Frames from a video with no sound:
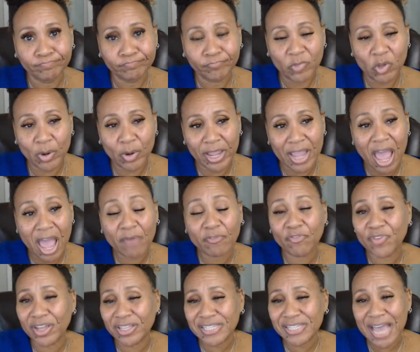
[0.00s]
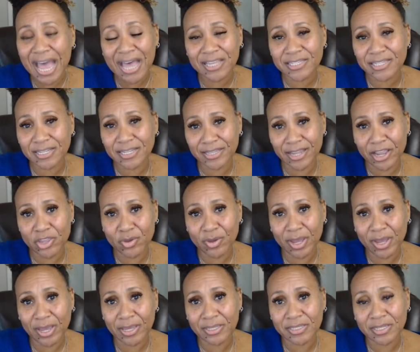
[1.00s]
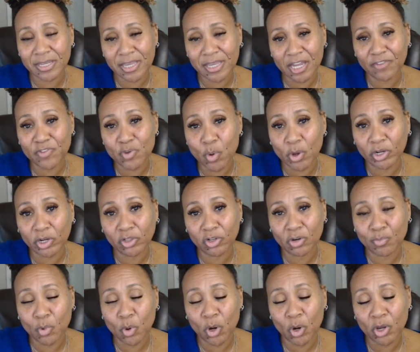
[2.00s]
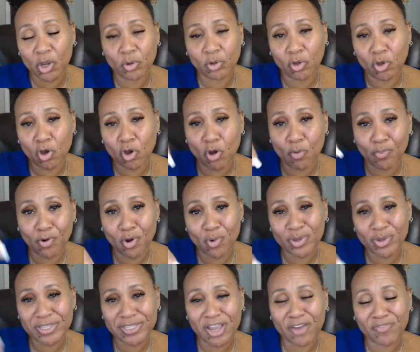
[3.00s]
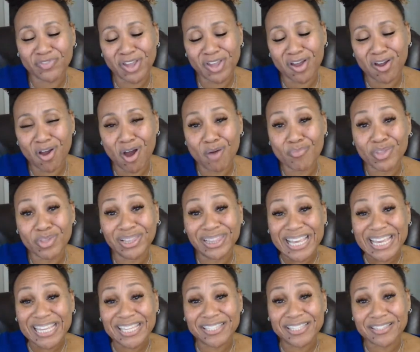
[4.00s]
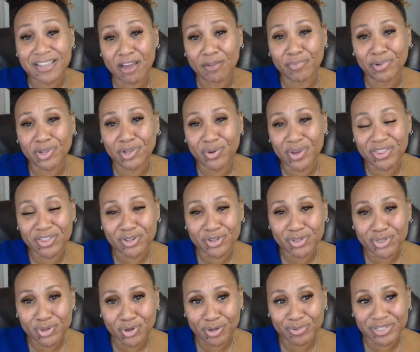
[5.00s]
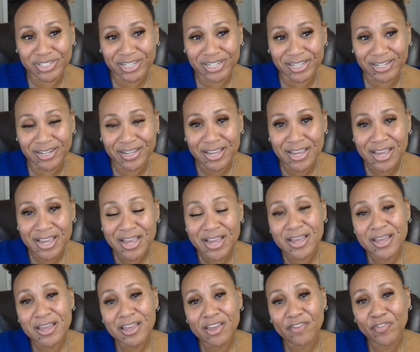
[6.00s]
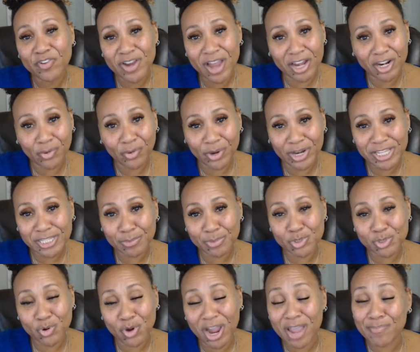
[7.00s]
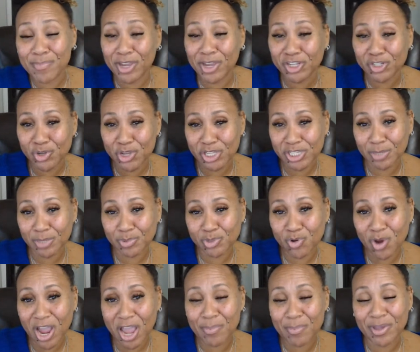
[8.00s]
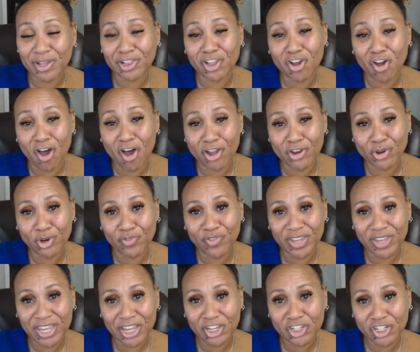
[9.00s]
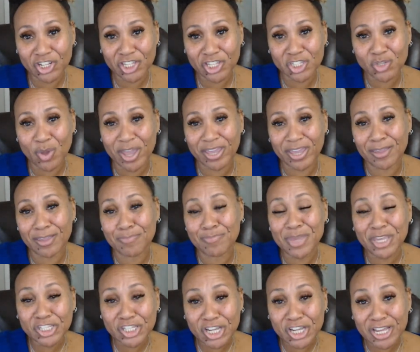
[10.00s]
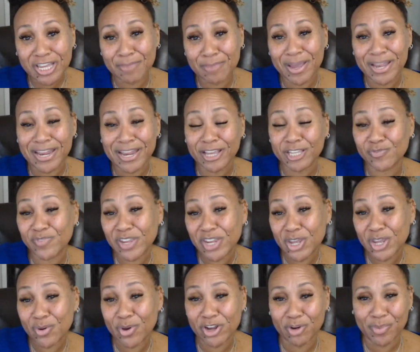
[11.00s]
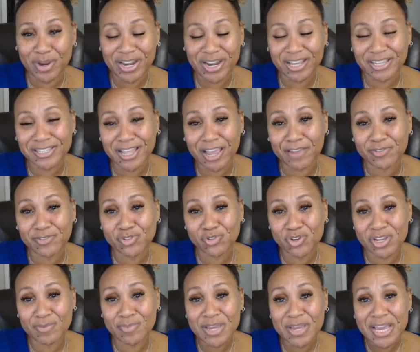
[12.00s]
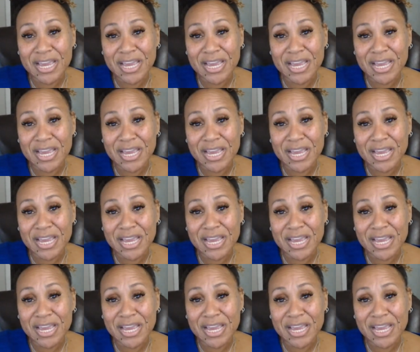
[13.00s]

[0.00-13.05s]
All right. Have a fantastic night, you guys. Again, if you want to learn more, go to GoProWithStuff.com. The link is down below in the description. If you're not already subscribed, make sure you subscribe and click on notifications so I can meet you in my next video and or my next live stream.